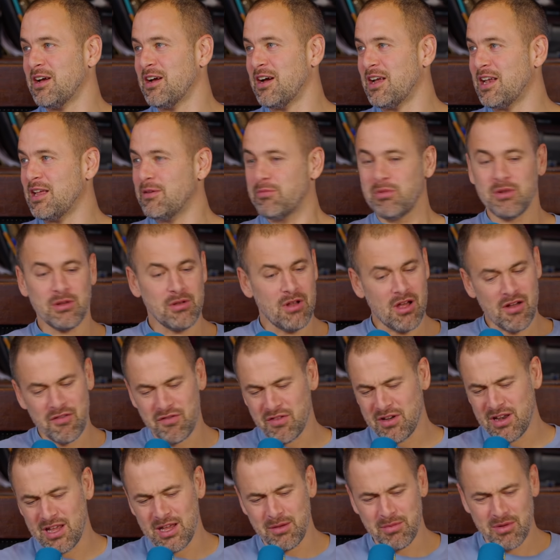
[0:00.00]
And he'd be
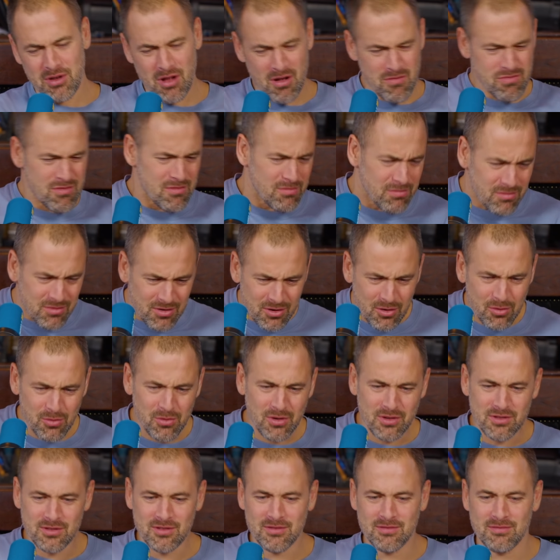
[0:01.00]
loving it, he'd be like, go
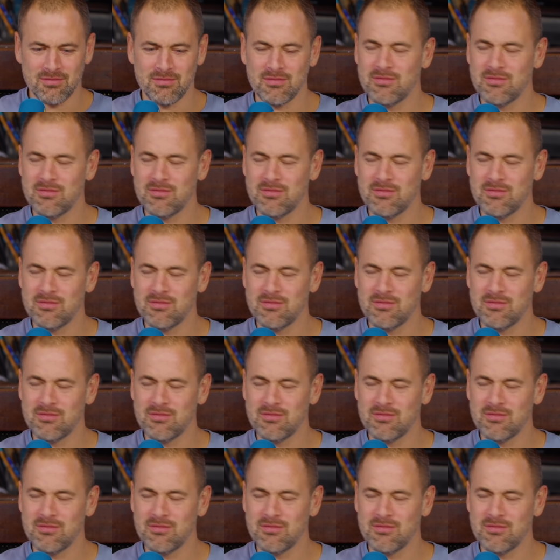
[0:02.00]
on.